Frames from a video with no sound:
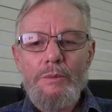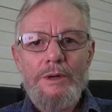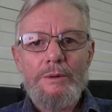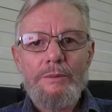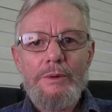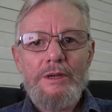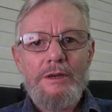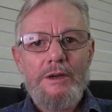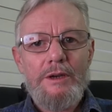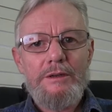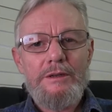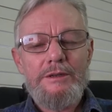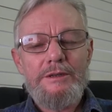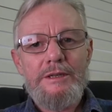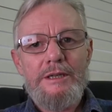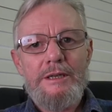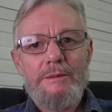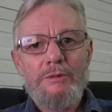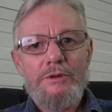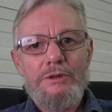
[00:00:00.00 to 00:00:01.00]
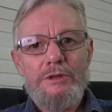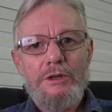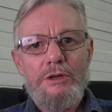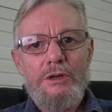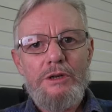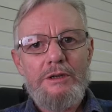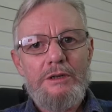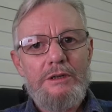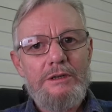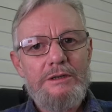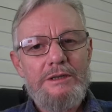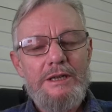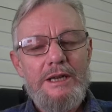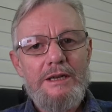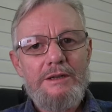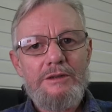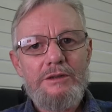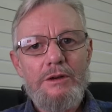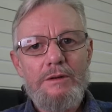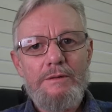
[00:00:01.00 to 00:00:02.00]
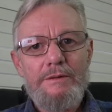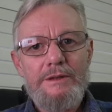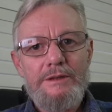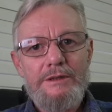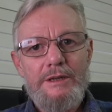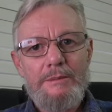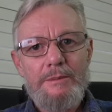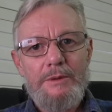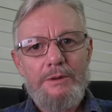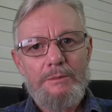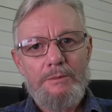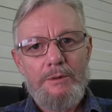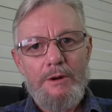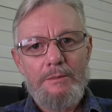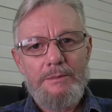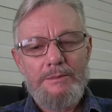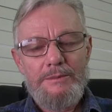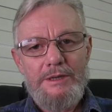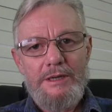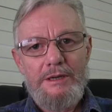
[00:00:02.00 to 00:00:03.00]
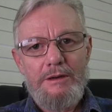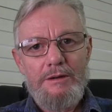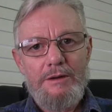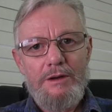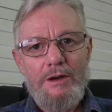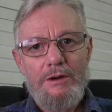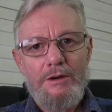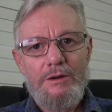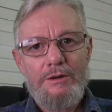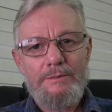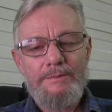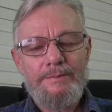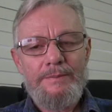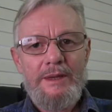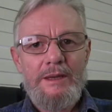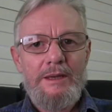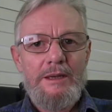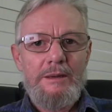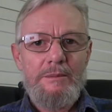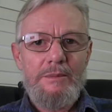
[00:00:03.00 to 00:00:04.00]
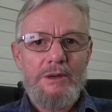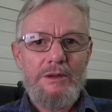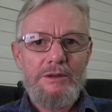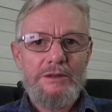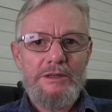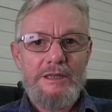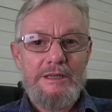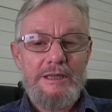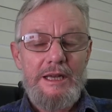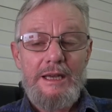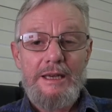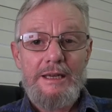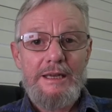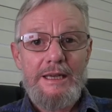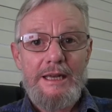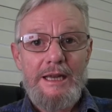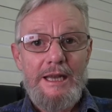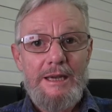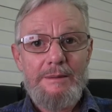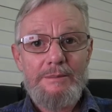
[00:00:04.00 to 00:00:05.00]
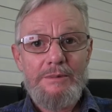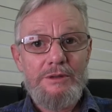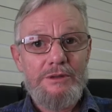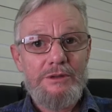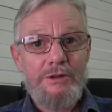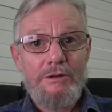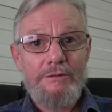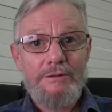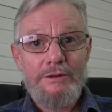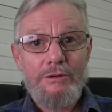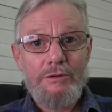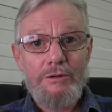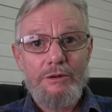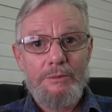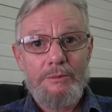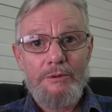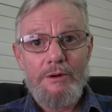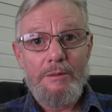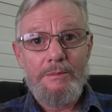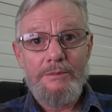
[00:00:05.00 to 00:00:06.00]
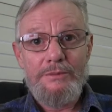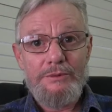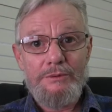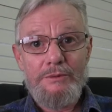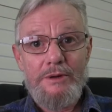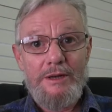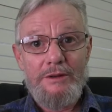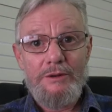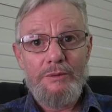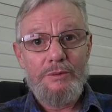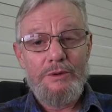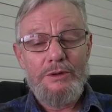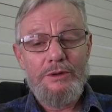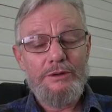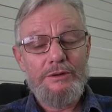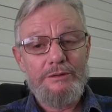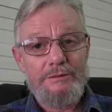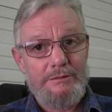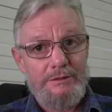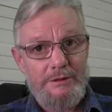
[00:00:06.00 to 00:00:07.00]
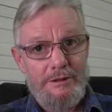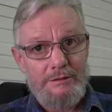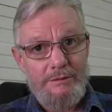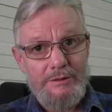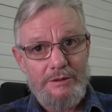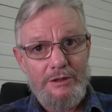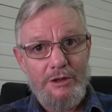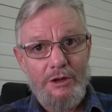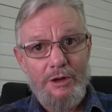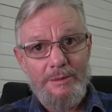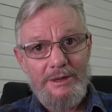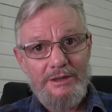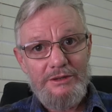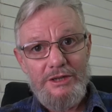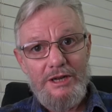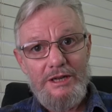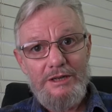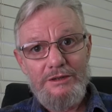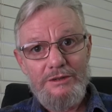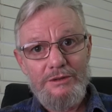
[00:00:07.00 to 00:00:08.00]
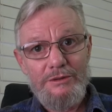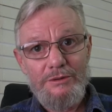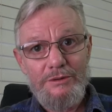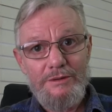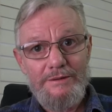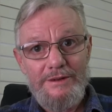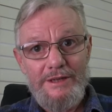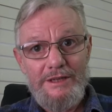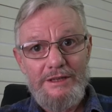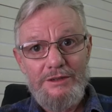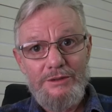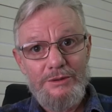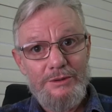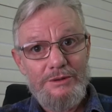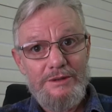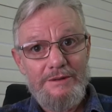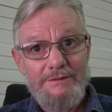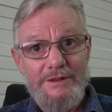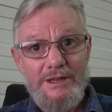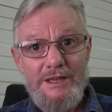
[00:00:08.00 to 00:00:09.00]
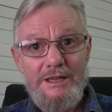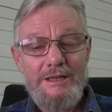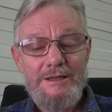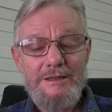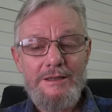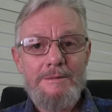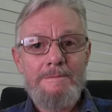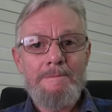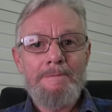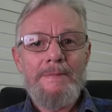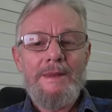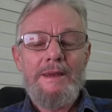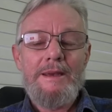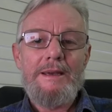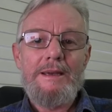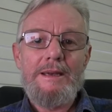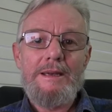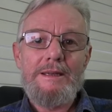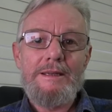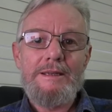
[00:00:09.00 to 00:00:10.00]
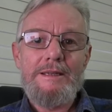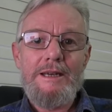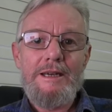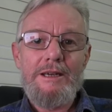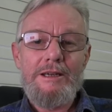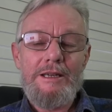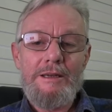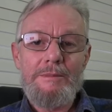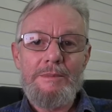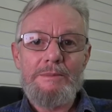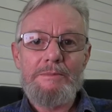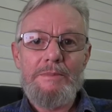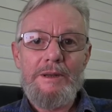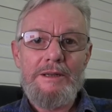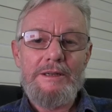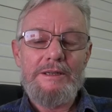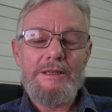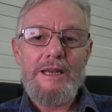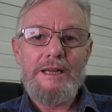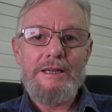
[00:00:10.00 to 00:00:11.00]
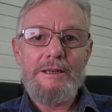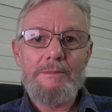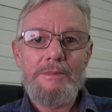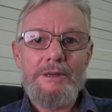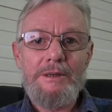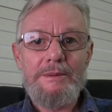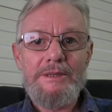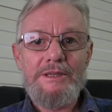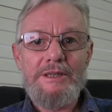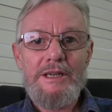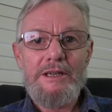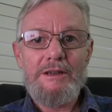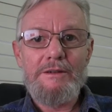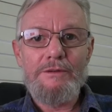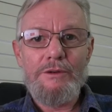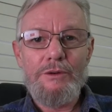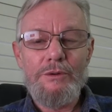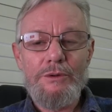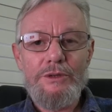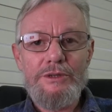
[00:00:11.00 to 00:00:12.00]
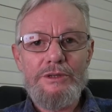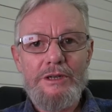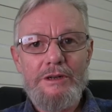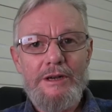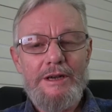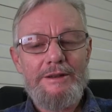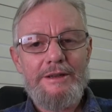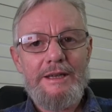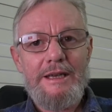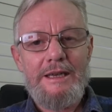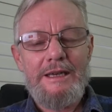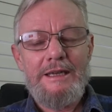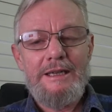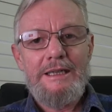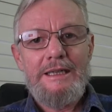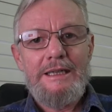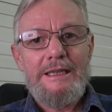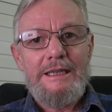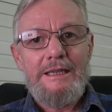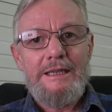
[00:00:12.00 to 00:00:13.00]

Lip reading: when are we going to see him return and start solving some of the problems here at home? Because he's laying claim to solving all the problems around the world and, you know, with climate change and all of these sorts of things. And him and Tanya Plibersek, of course, are out there,